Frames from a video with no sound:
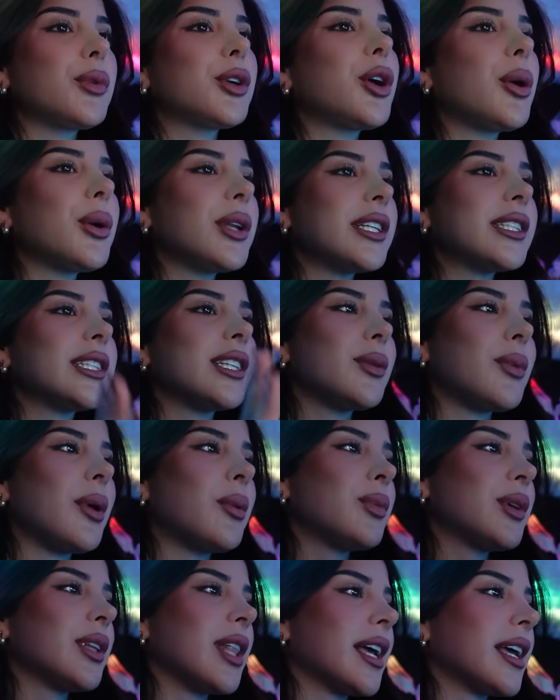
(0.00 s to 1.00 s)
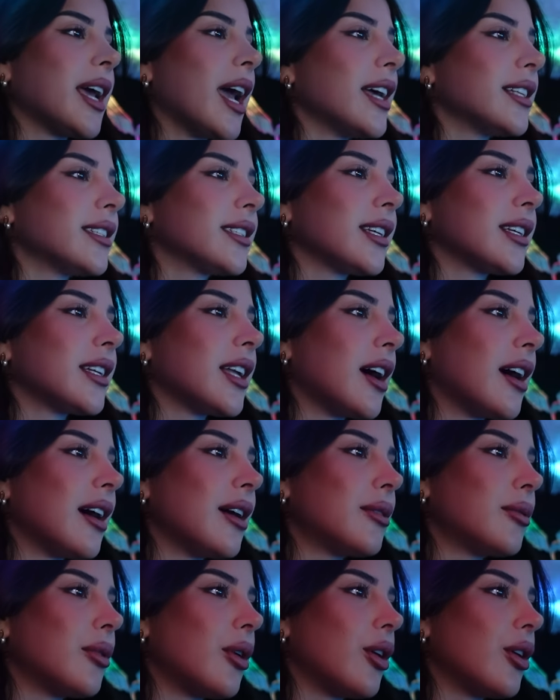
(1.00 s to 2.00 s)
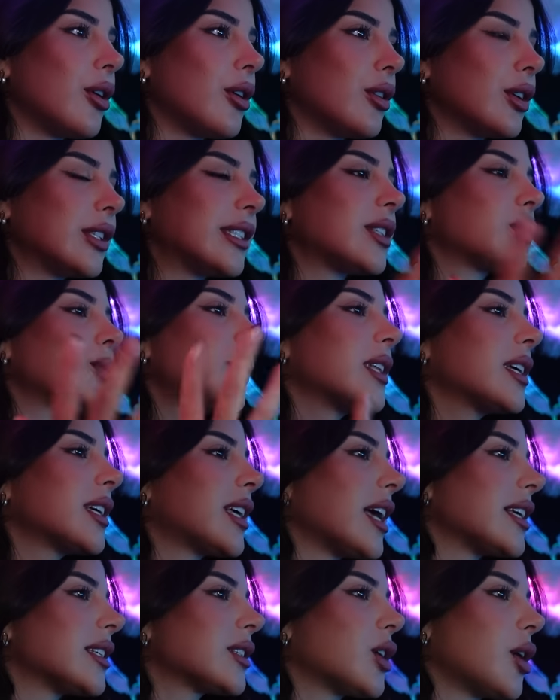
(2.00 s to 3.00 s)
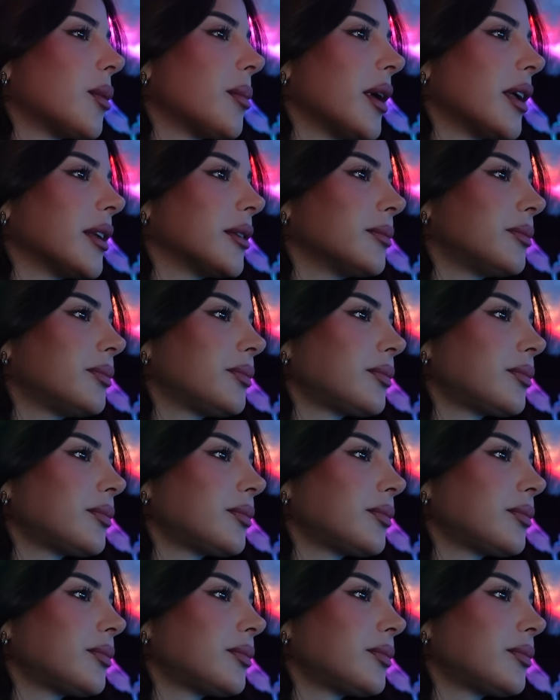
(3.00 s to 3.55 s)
we're going into when we like enter now, or is this when the guests come in?